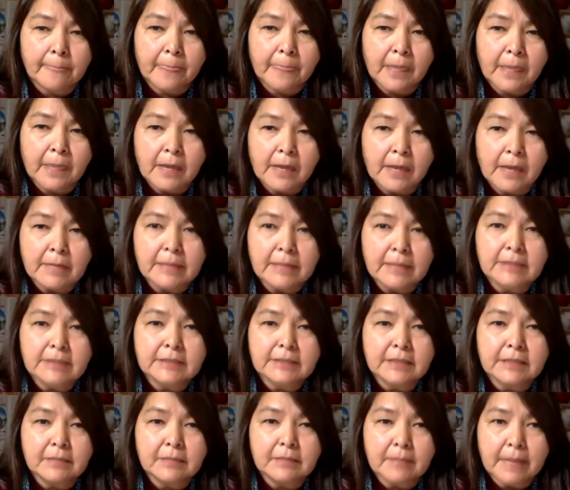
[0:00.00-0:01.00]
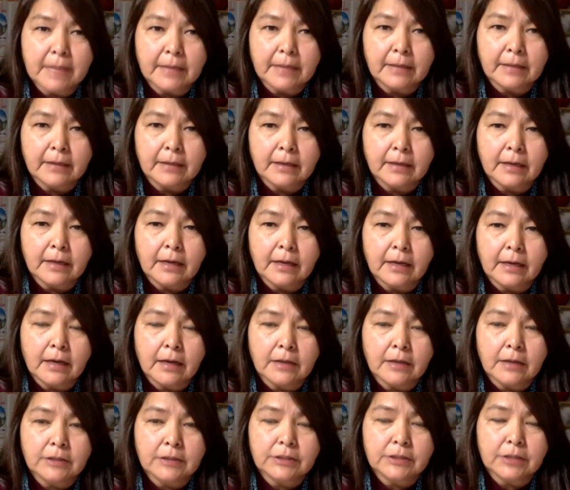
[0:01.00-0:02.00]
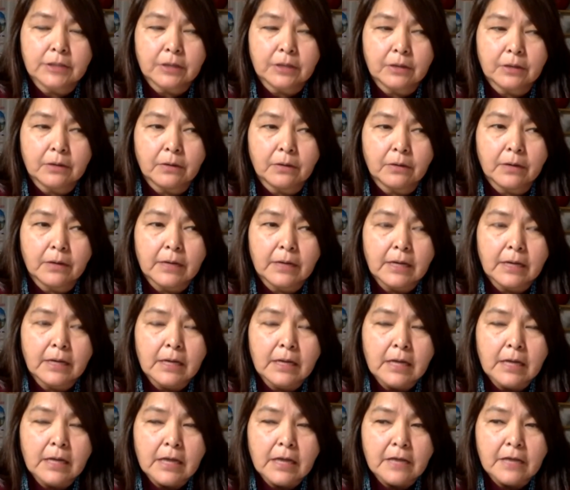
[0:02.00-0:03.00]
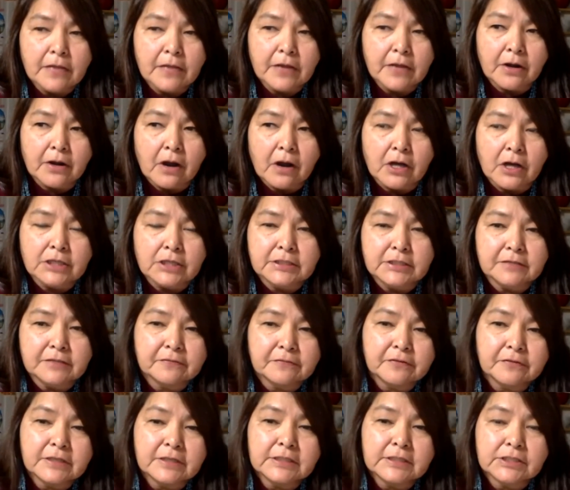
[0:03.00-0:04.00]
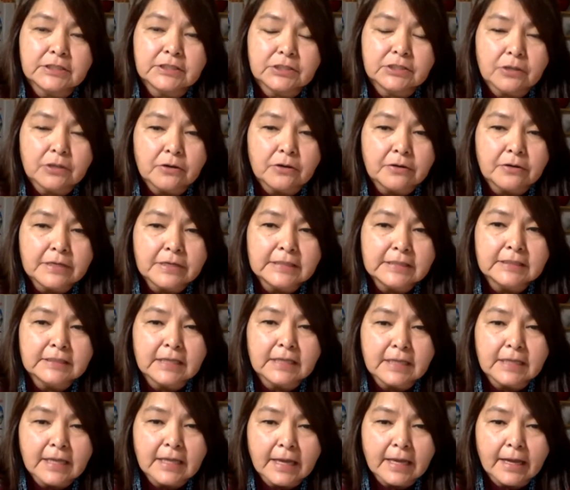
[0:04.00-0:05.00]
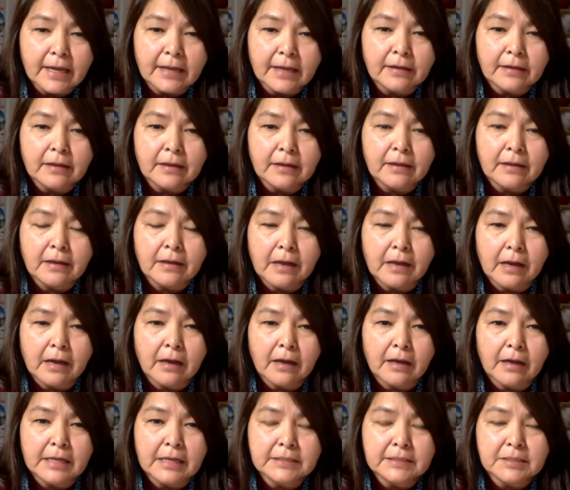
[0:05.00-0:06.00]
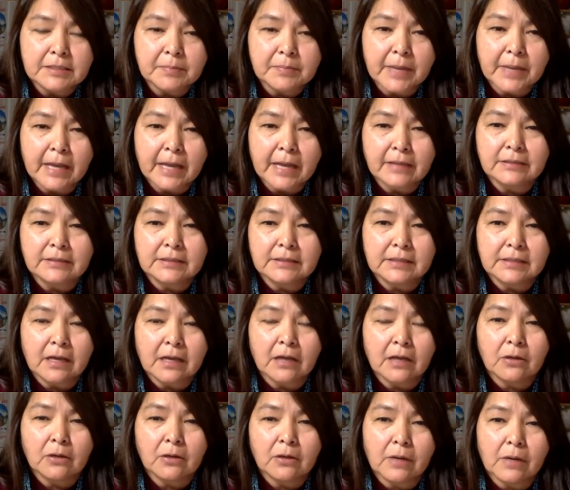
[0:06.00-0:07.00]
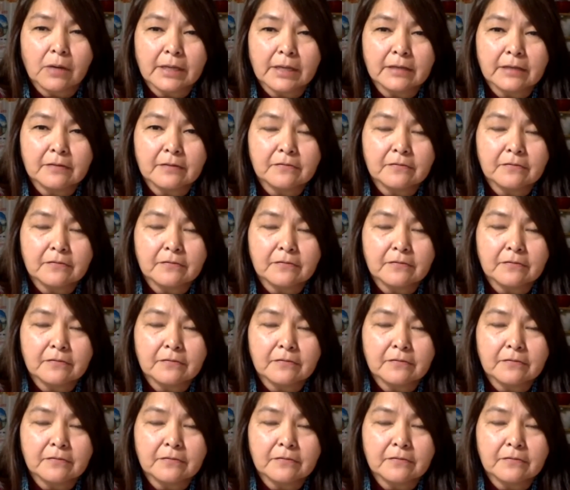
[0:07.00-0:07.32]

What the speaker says: medicine men. So there are different stories. Again, it depends on what